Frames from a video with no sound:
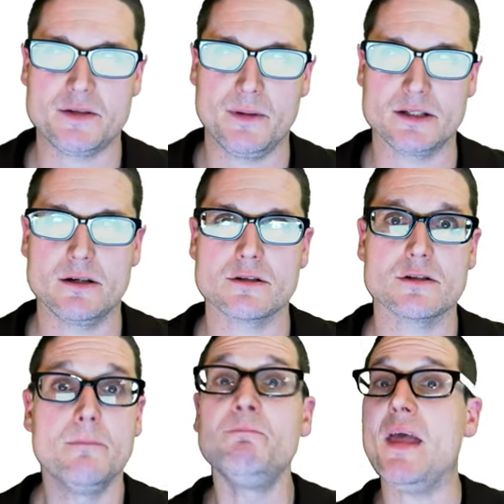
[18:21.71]
business,
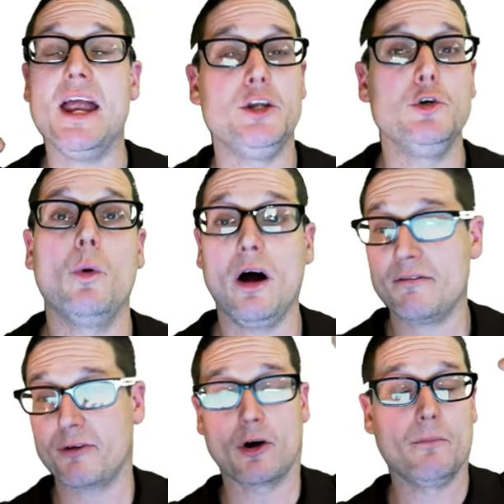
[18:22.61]
and you
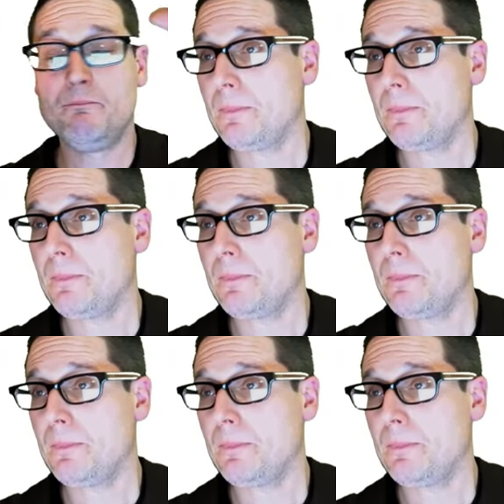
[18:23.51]
offer,